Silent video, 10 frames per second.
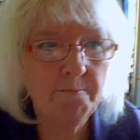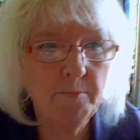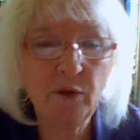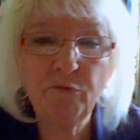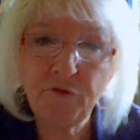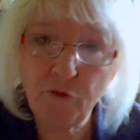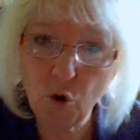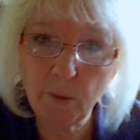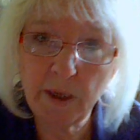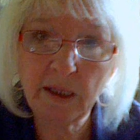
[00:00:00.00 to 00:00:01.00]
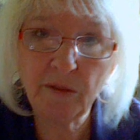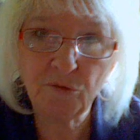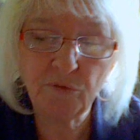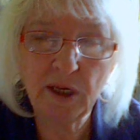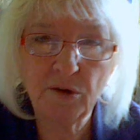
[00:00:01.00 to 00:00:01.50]
informing the
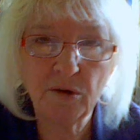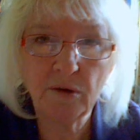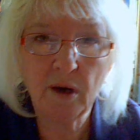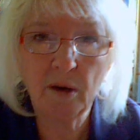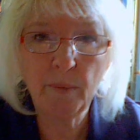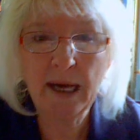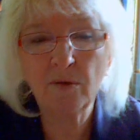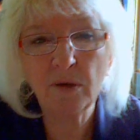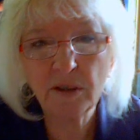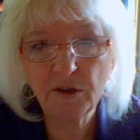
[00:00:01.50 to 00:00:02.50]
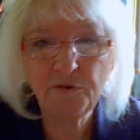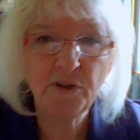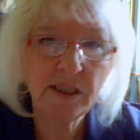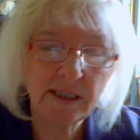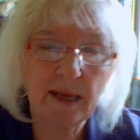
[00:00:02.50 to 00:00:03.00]
reader about
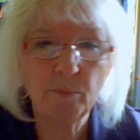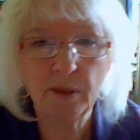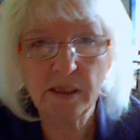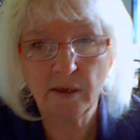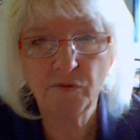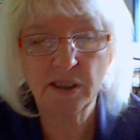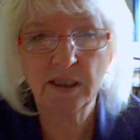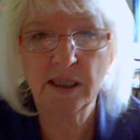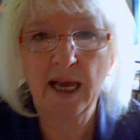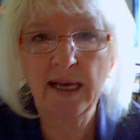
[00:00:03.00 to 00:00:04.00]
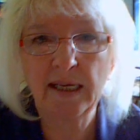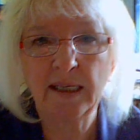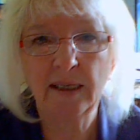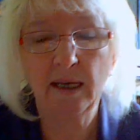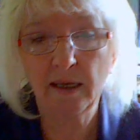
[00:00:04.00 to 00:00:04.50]
different segments of
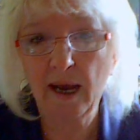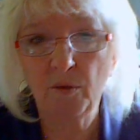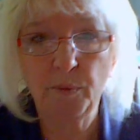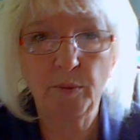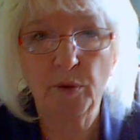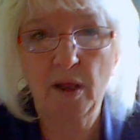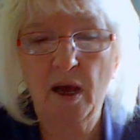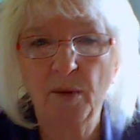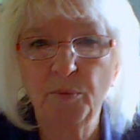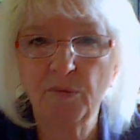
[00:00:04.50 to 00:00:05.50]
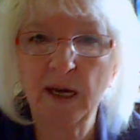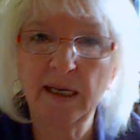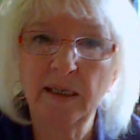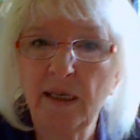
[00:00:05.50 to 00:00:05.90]
society and how people operate and